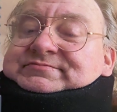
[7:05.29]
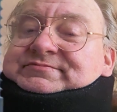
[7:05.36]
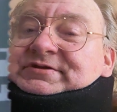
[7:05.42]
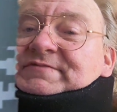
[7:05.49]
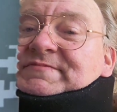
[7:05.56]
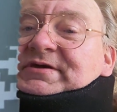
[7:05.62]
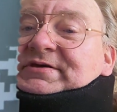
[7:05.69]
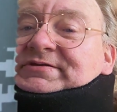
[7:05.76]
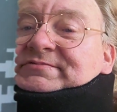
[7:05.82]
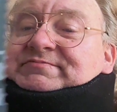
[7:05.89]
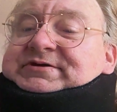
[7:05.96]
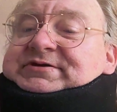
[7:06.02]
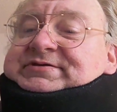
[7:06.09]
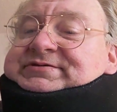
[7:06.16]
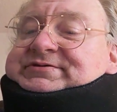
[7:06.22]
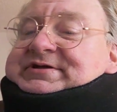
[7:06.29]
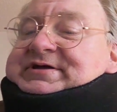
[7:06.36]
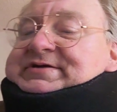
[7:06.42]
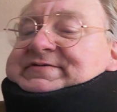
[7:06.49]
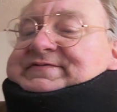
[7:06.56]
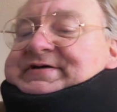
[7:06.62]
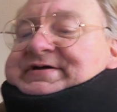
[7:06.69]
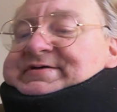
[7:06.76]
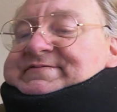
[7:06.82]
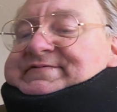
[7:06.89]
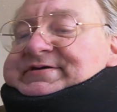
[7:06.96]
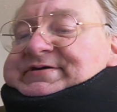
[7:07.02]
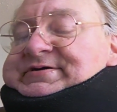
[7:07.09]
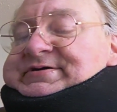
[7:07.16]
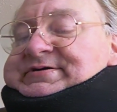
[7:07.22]
they make some decent knives. I have
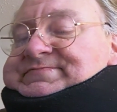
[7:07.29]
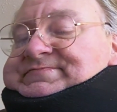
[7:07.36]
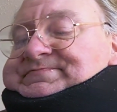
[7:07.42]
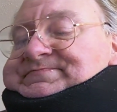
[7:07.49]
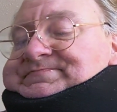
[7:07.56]
I